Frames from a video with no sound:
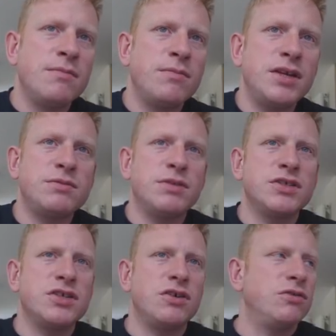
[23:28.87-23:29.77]
This one
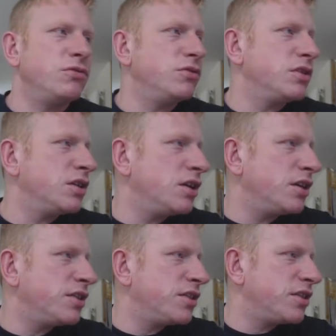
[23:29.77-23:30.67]
sold. I
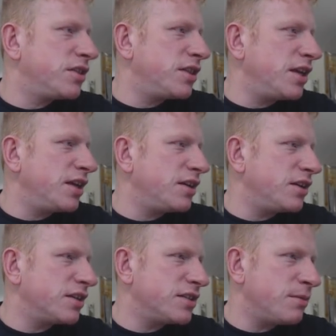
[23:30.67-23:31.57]
think I
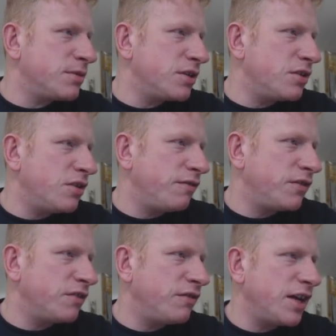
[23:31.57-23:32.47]
accepted an
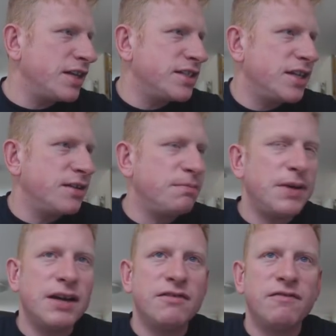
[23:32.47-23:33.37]
offer of
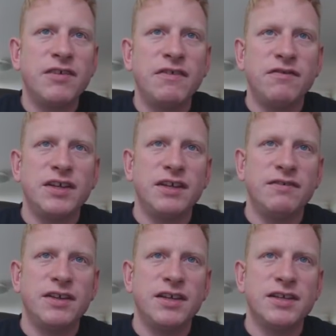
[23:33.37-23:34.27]
£18.50
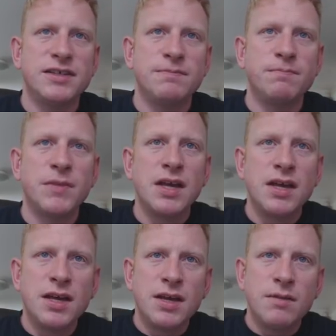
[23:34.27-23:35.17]
for this,
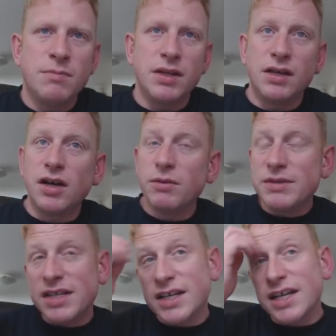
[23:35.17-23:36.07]
but the guy
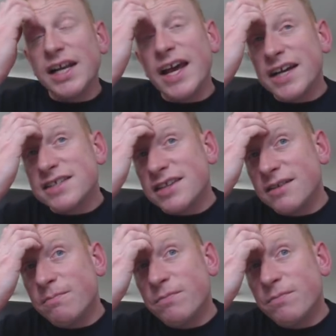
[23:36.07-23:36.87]
was going to collect it,